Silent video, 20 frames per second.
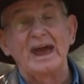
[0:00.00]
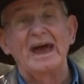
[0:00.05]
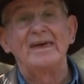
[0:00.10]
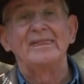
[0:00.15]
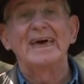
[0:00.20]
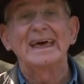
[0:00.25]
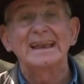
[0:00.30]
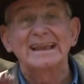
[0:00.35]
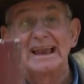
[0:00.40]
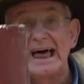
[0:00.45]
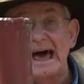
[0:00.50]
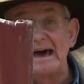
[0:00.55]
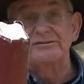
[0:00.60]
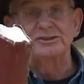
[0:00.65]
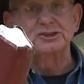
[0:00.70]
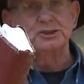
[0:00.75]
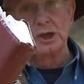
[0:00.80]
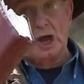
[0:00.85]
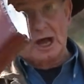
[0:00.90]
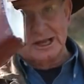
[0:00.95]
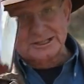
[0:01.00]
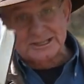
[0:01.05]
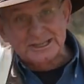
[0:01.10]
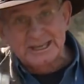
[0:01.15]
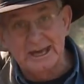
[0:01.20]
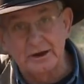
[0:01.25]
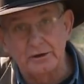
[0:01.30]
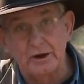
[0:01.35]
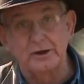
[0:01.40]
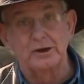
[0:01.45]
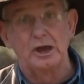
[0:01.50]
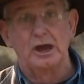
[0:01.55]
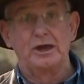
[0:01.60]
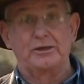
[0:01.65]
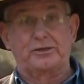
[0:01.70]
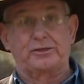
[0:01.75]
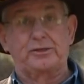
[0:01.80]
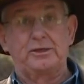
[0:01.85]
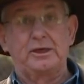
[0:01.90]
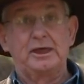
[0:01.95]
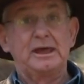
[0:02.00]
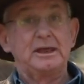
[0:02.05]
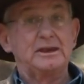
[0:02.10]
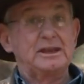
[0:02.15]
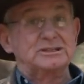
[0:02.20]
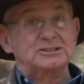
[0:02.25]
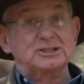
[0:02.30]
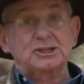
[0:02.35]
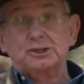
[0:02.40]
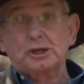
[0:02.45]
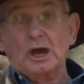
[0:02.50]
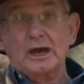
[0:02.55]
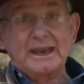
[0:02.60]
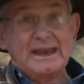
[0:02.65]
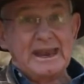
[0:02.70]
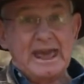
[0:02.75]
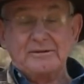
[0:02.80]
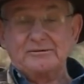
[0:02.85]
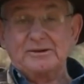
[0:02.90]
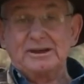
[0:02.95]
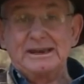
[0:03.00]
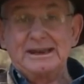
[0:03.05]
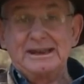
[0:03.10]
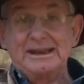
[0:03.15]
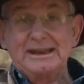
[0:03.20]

And that life starts here on earth. It doesn't start in heaven.